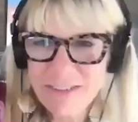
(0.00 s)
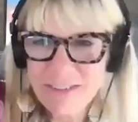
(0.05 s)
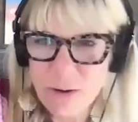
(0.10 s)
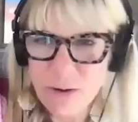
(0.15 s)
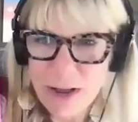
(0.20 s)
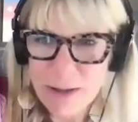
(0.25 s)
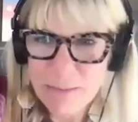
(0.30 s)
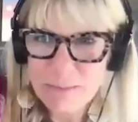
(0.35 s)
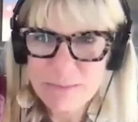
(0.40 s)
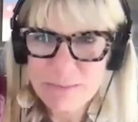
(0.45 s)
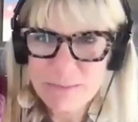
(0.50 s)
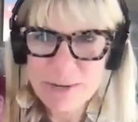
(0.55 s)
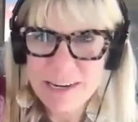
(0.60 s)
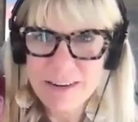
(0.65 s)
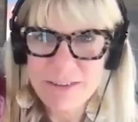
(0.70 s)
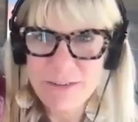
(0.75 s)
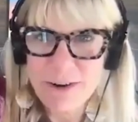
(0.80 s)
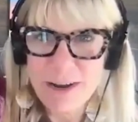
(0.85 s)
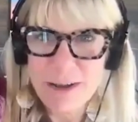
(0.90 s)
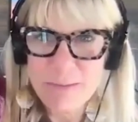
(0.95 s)
drop. We
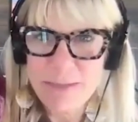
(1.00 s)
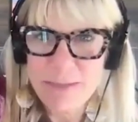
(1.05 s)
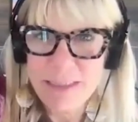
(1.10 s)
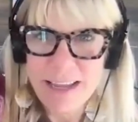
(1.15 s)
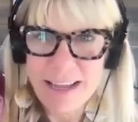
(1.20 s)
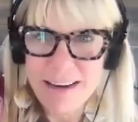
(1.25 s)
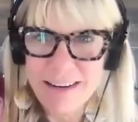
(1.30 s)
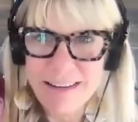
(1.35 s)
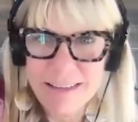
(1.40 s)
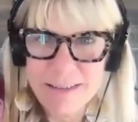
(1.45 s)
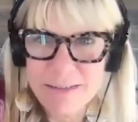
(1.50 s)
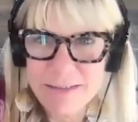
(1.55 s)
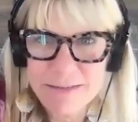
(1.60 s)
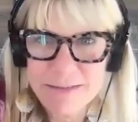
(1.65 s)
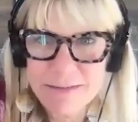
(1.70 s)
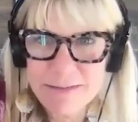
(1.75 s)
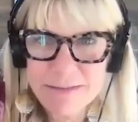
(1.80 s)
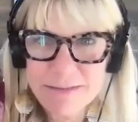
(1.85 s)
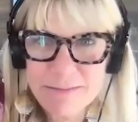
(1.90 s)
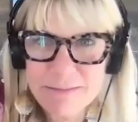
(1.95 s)
could drop that as a
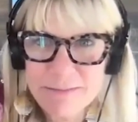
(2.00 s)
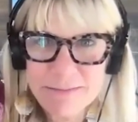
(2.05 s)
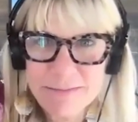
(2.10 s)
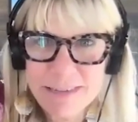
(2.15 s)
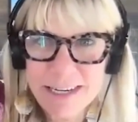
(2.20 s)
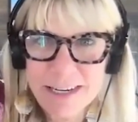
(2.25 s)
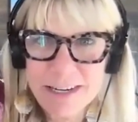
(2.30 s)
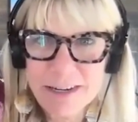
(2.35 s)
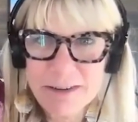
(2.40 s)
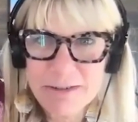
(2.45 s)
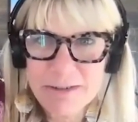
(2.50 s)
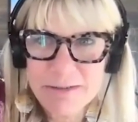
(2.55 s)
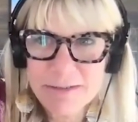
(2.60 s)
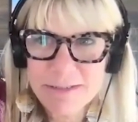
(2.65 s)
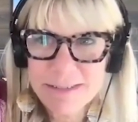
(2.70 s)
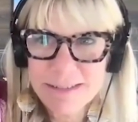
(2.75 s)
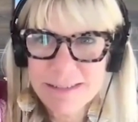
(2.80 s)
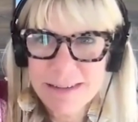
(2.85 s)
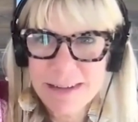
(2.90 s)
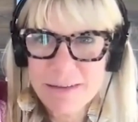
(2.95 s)
you
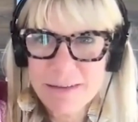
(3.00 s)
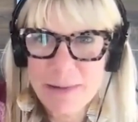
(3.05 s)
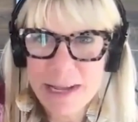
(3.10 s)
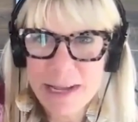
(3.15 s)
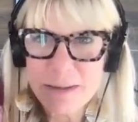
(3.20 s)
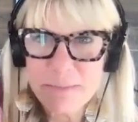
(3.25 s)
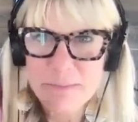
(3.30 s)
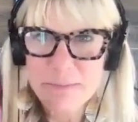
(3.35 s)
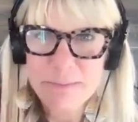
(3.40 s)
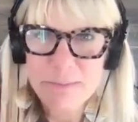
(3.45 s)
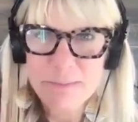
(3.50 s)
know, a mic